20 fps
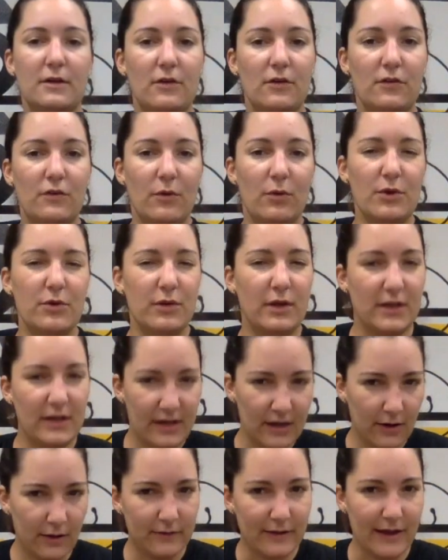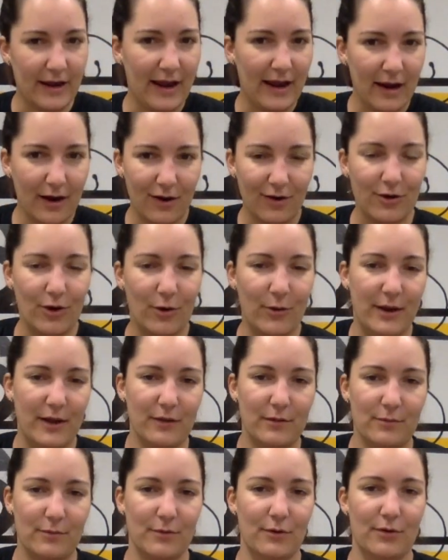So you can hear the air going
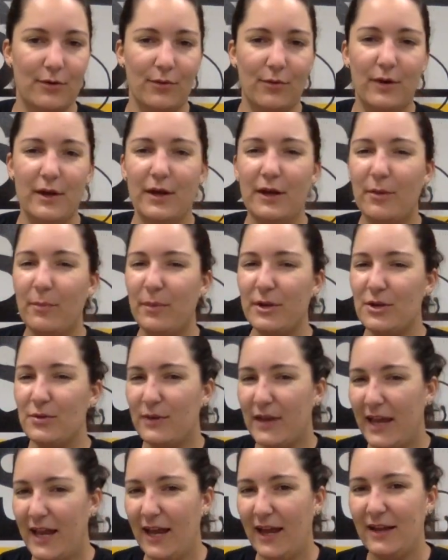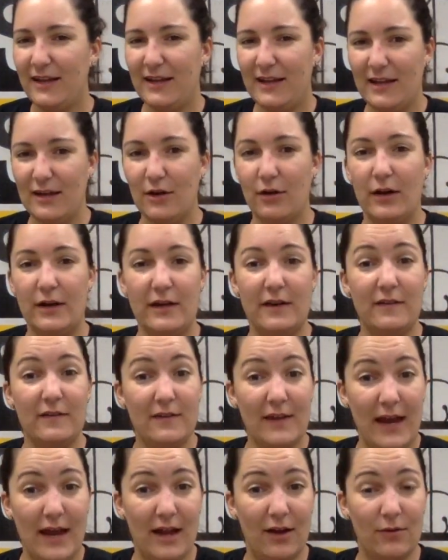through, but you can't hear any
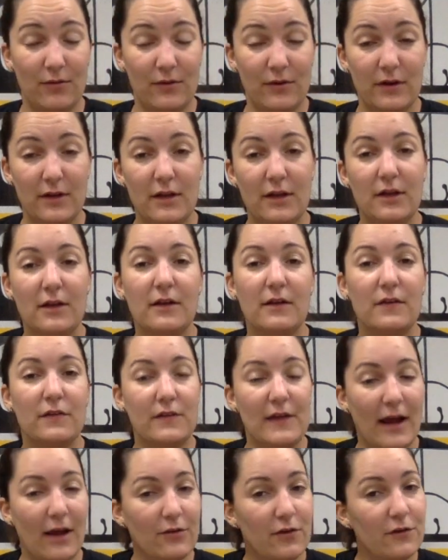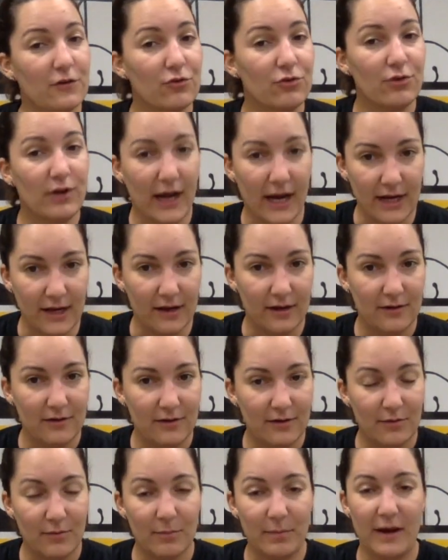sound. Sound is created
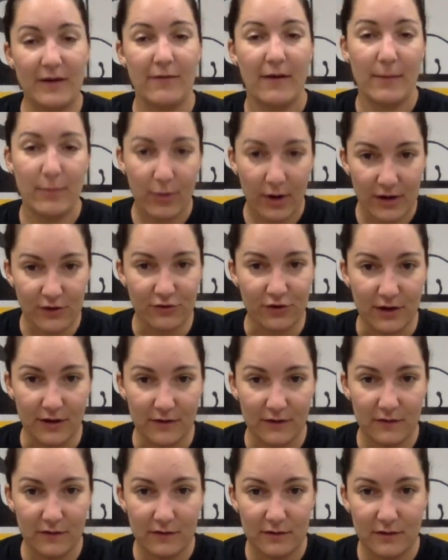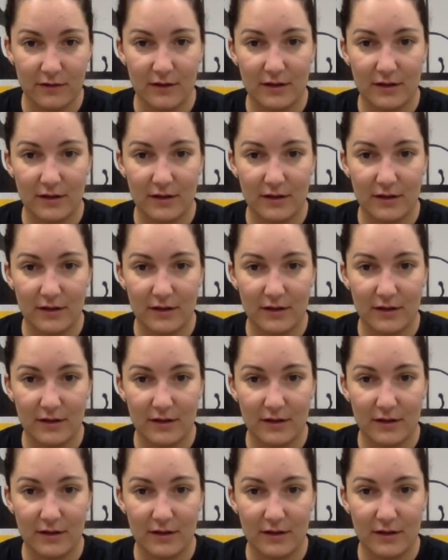by vibrations.